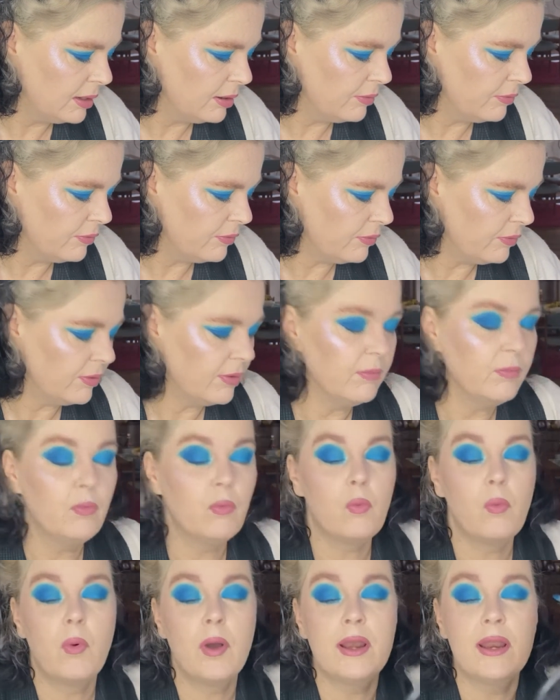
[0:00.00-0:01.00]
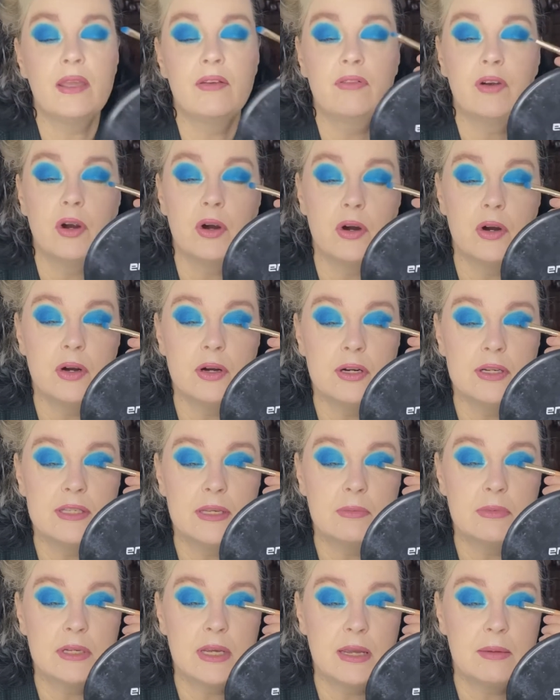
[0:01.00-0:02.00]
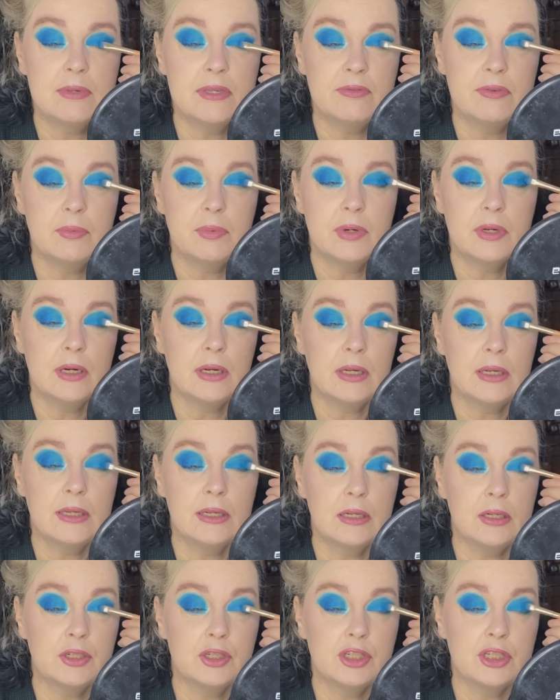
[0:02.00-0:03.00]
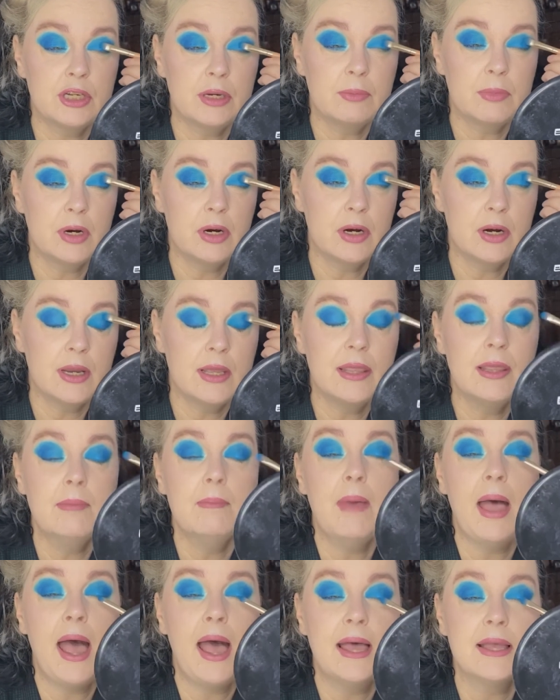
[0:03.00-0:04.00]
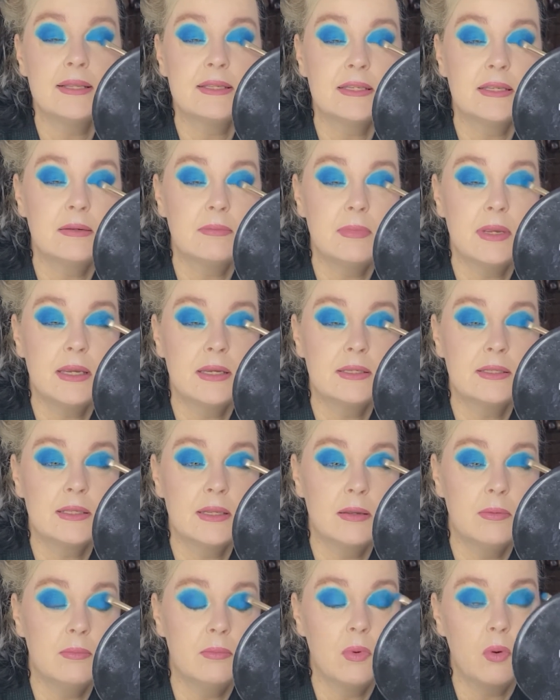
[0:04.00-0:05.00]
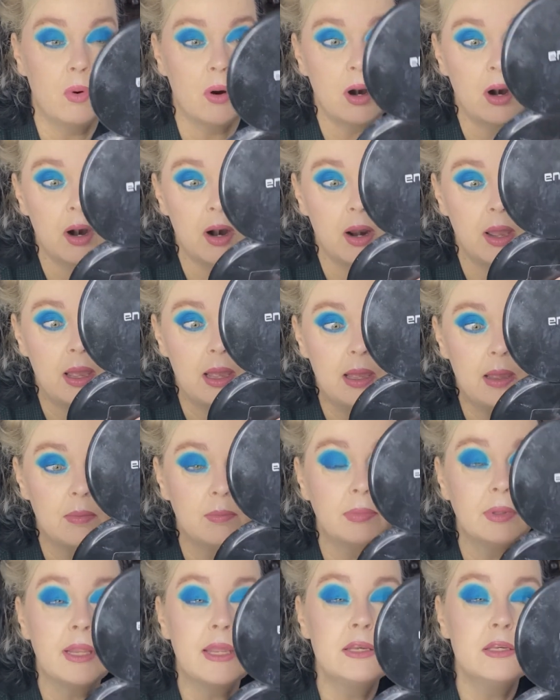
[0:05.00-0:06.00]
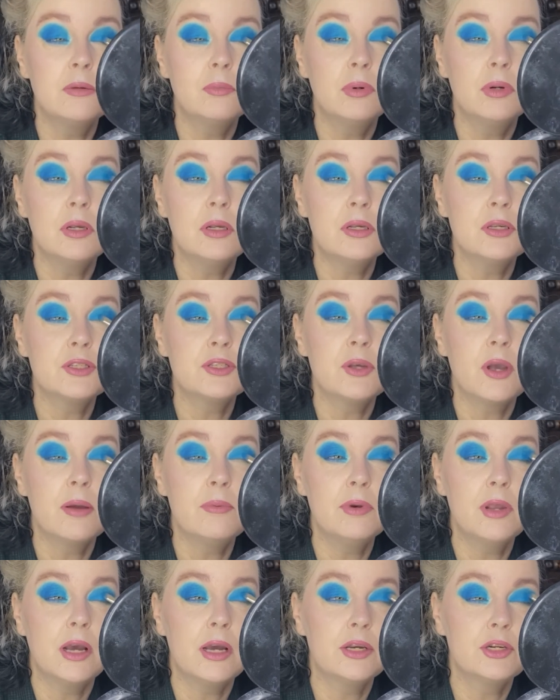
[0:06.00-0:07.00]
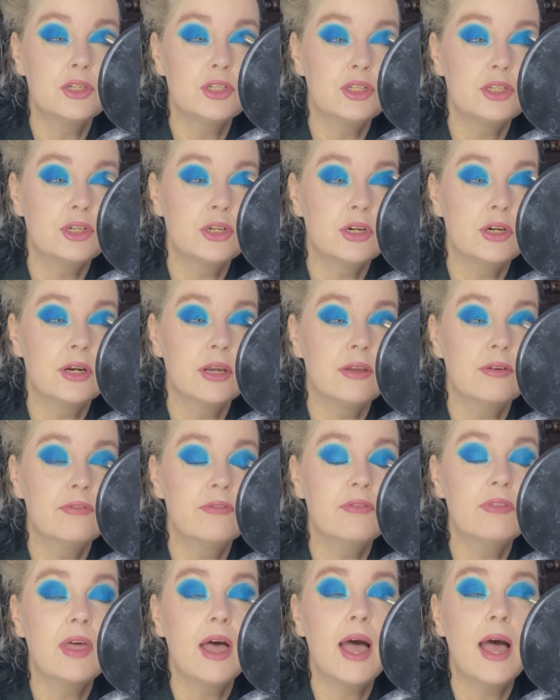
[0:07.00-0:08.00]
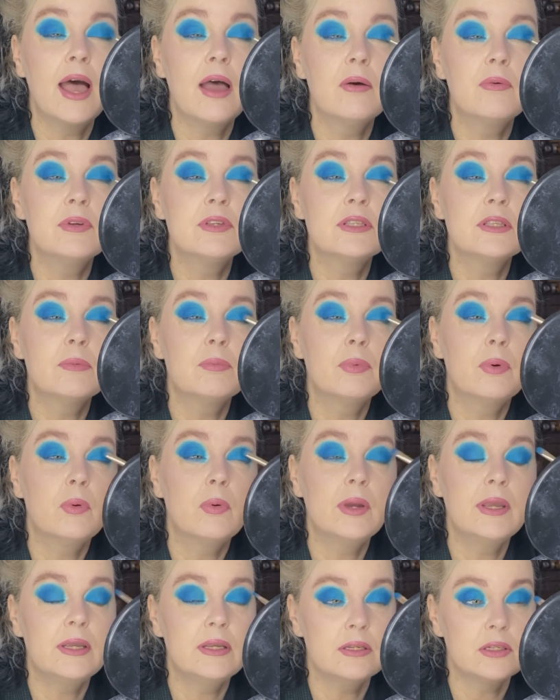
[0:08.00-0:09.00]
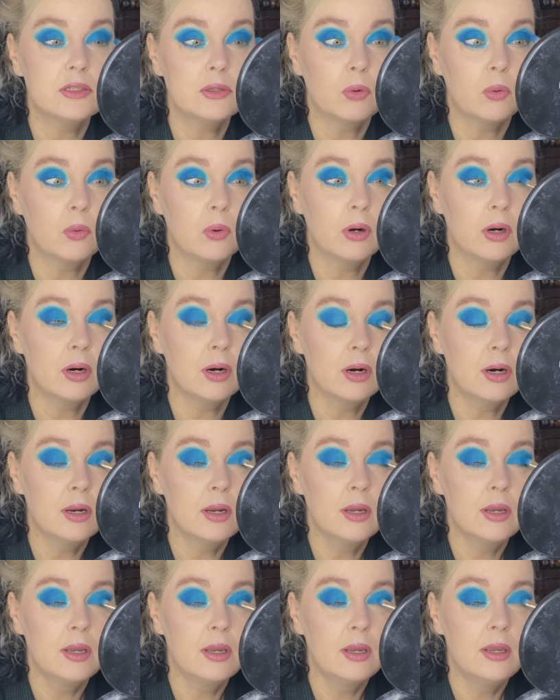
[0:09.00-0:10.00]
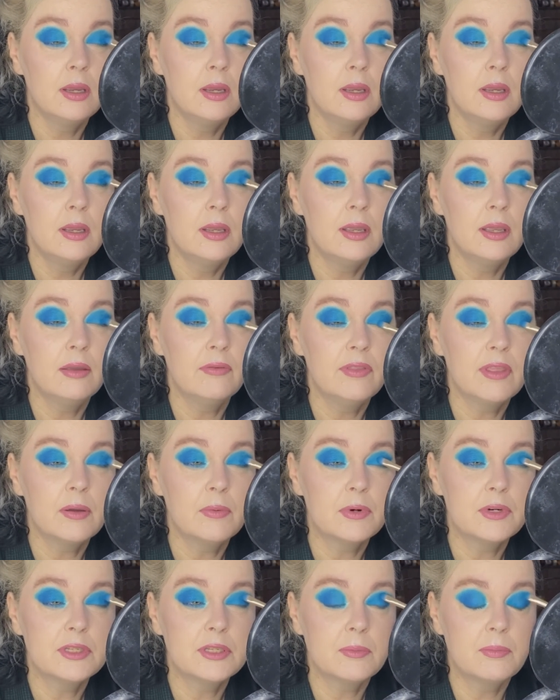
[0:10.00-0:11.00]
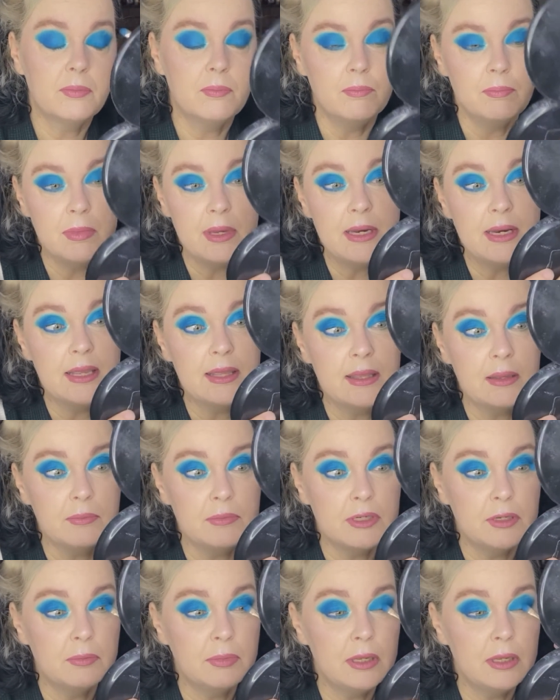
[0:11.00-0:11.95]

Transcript: From what I've heard, sometimes if you put a little shimmer in the mattes, it makes them more blendable. So I'm not sure if that was the point or if they were meaning them to be